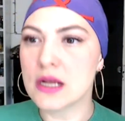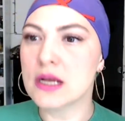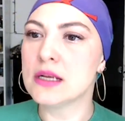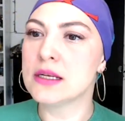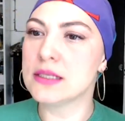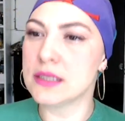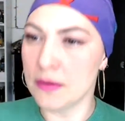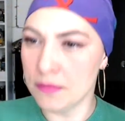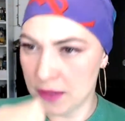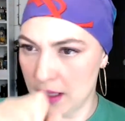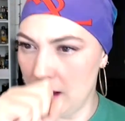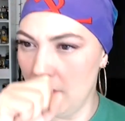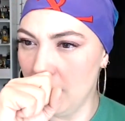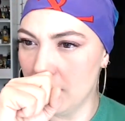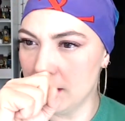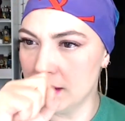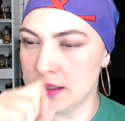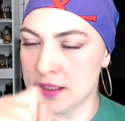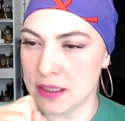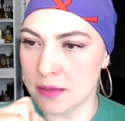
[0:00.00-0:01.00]

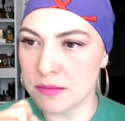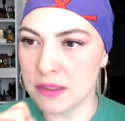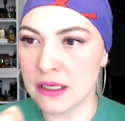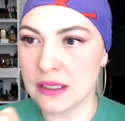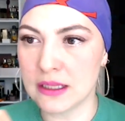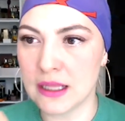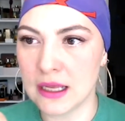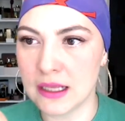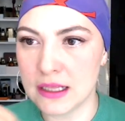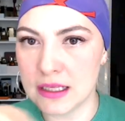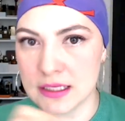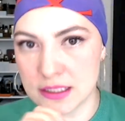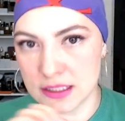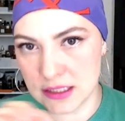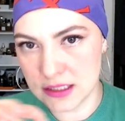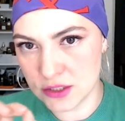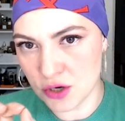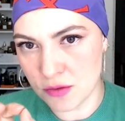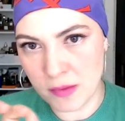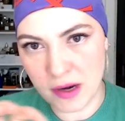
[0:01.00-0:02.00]
something like this.
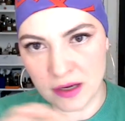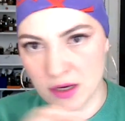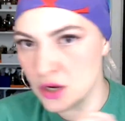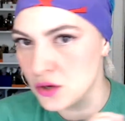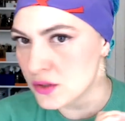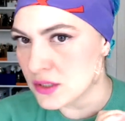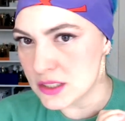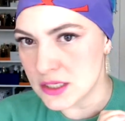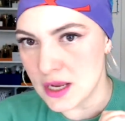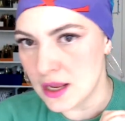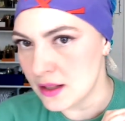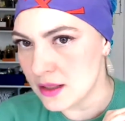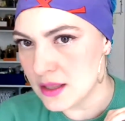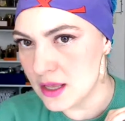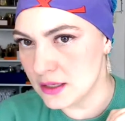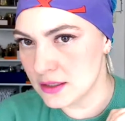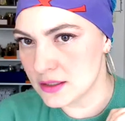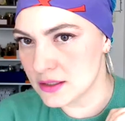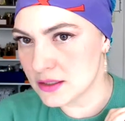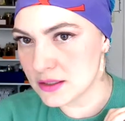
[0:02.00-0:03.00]
These are my notes, and
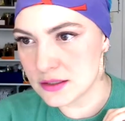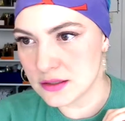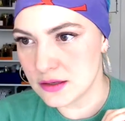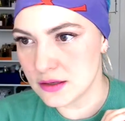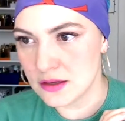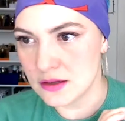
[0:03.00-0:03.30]
that's